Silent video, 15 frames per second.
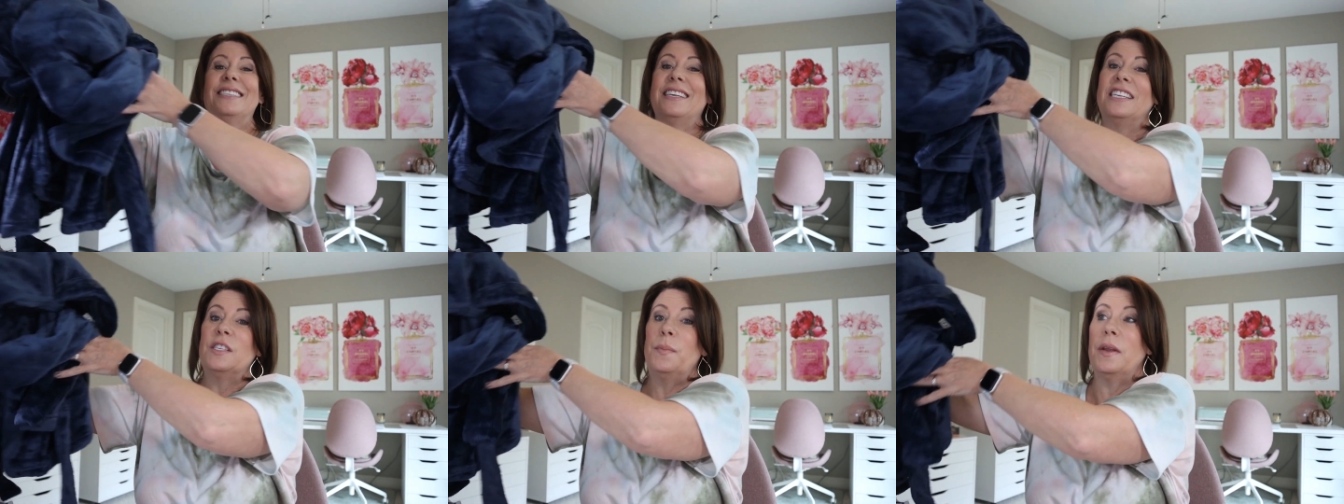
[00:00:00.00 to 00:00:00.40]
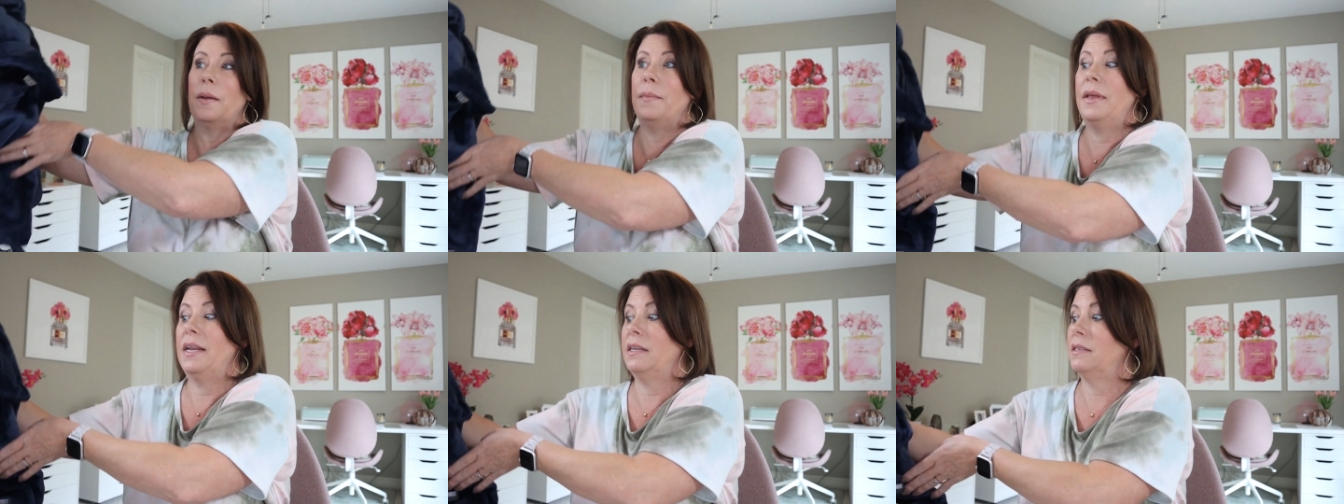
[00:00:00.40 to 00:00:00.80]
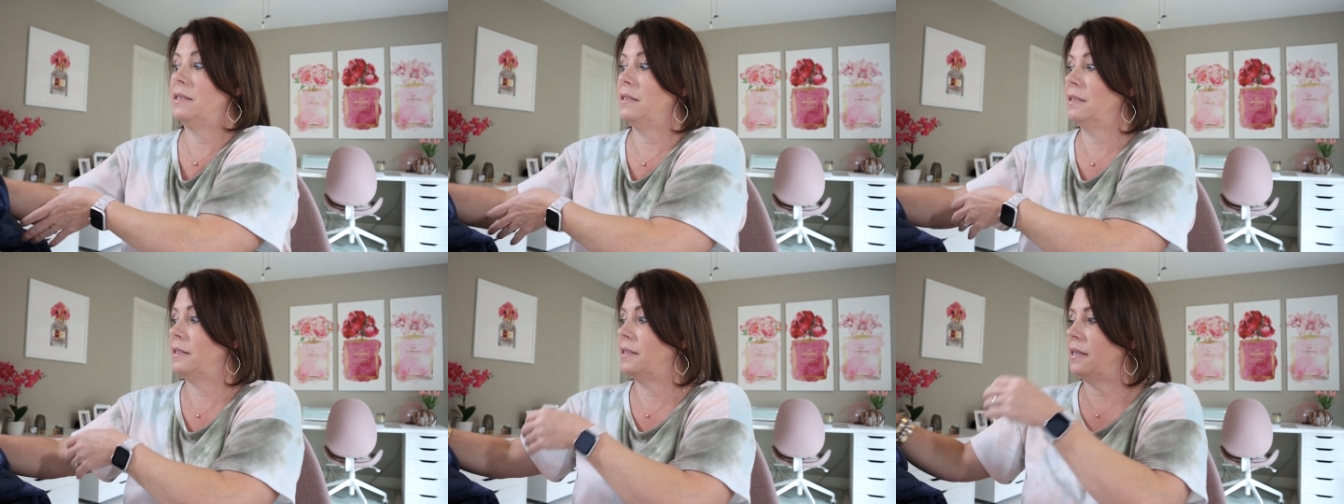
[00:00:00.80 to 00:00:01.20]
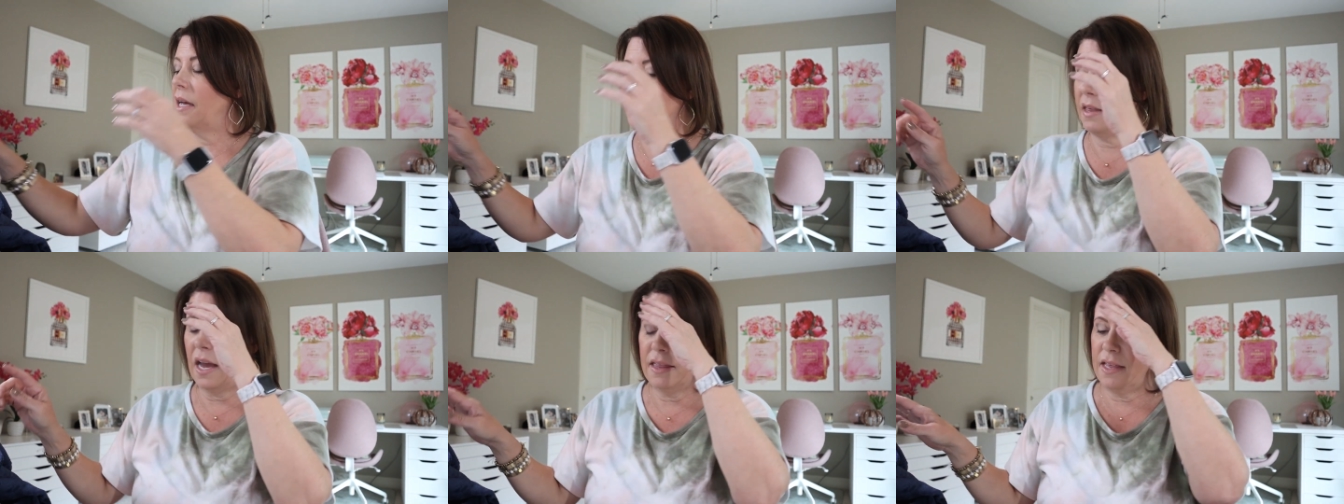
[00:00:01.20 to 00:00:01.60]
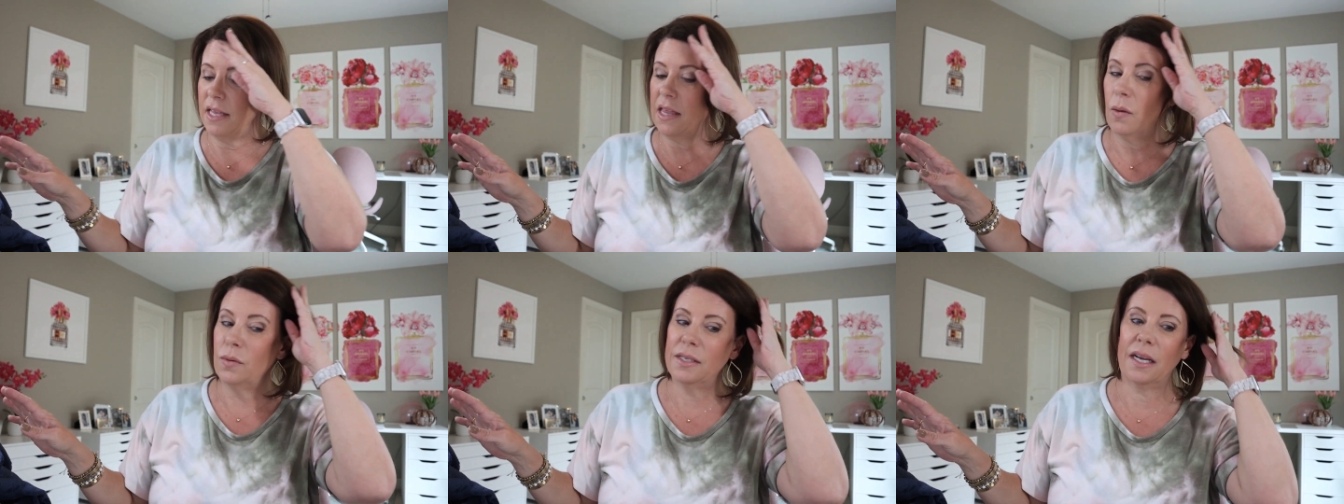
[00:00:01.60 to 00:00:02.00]
I said, it's been a minute since, I, I
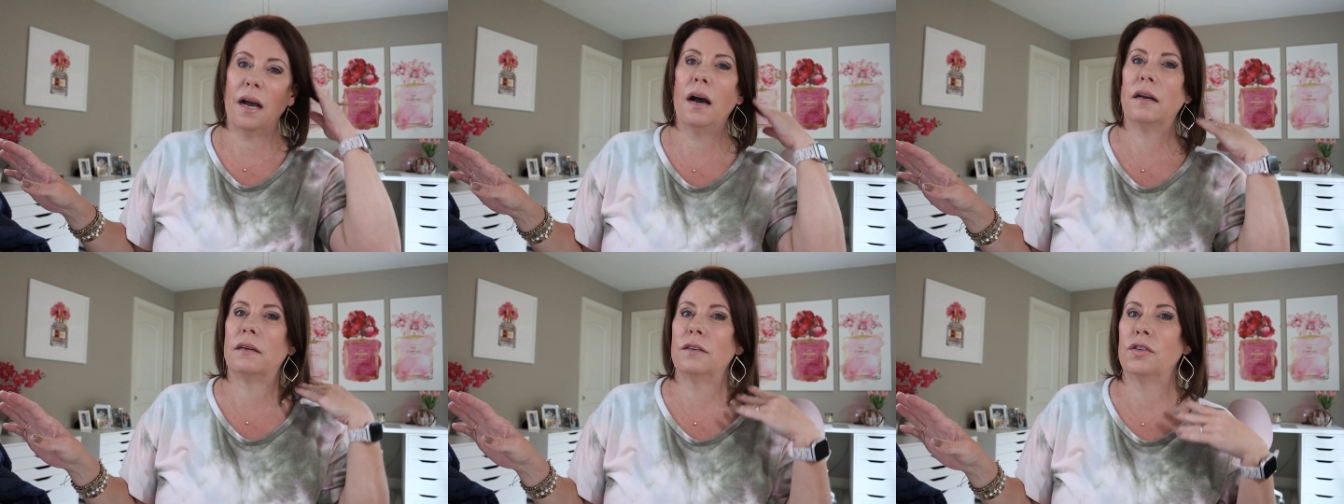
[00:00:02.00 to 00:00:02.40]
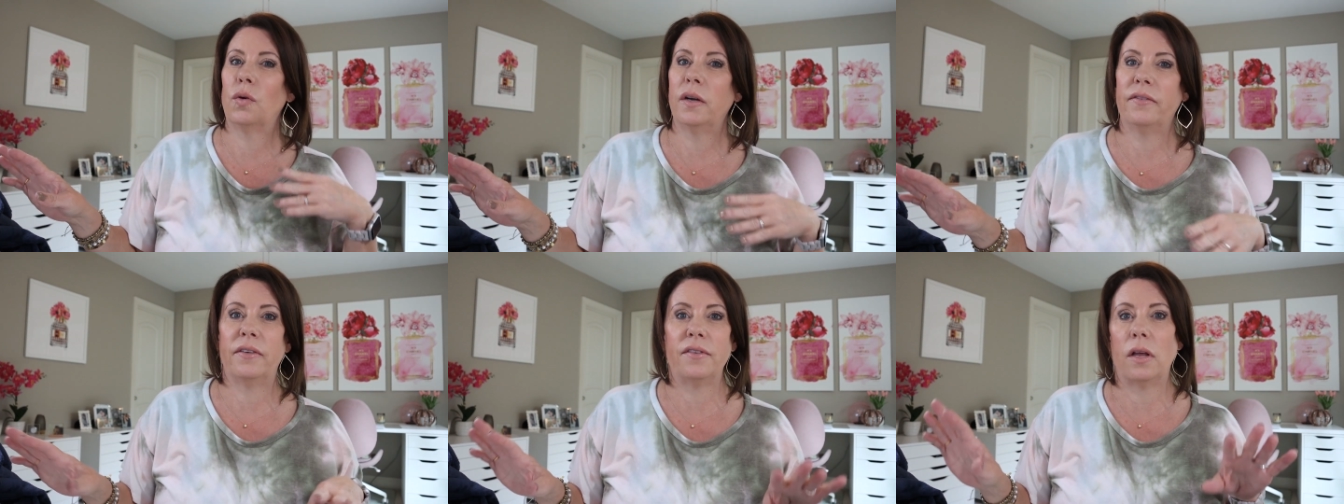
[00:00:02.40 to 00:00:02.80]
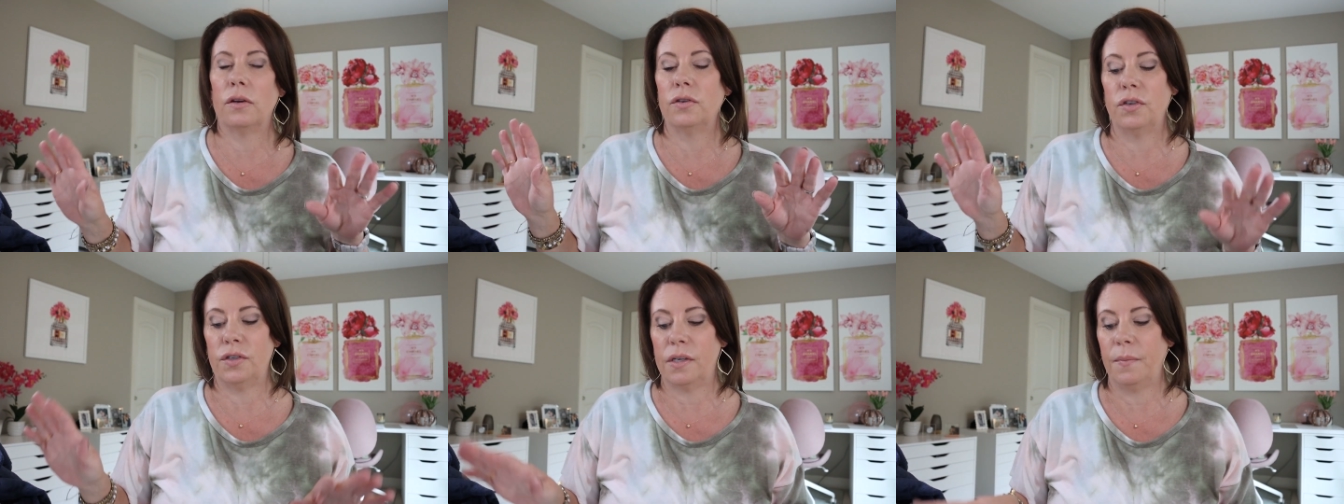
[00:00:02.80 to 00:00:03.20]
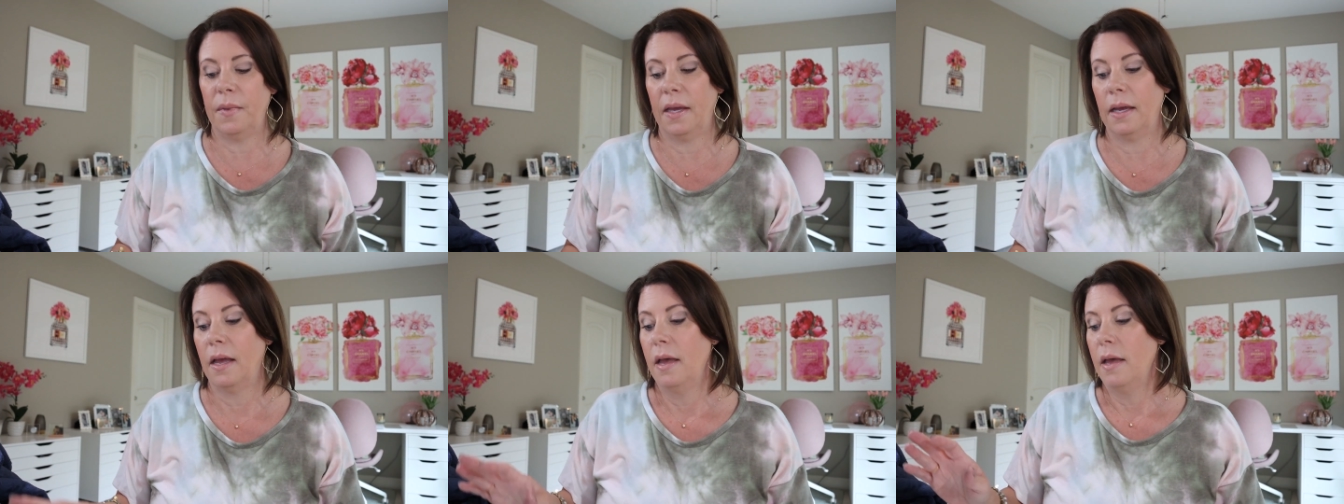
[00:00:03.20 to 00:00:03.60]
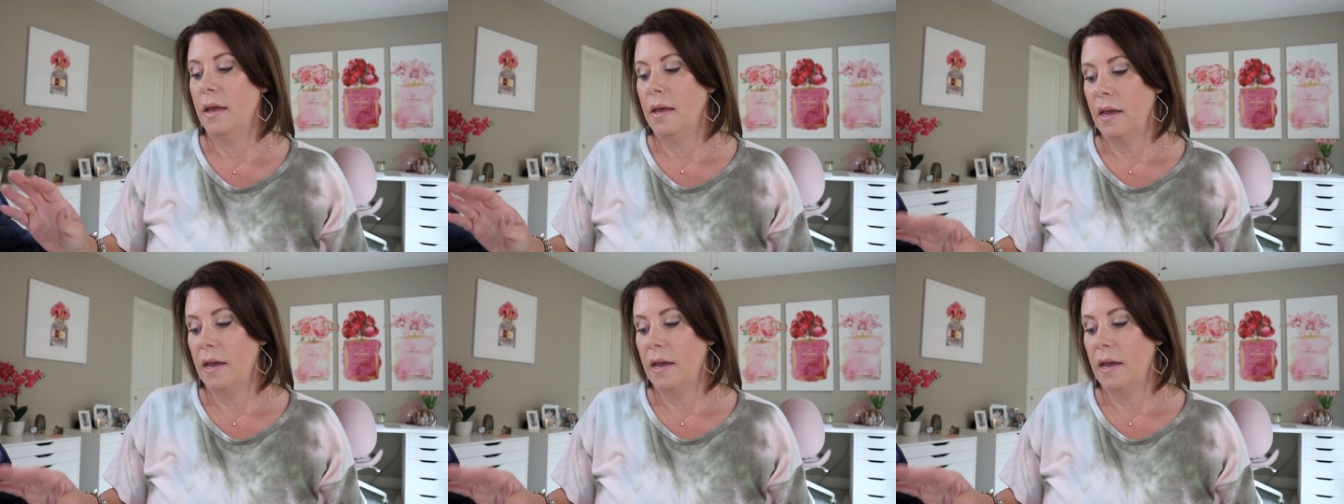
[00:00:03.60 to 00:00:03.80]
think that was like $125 or something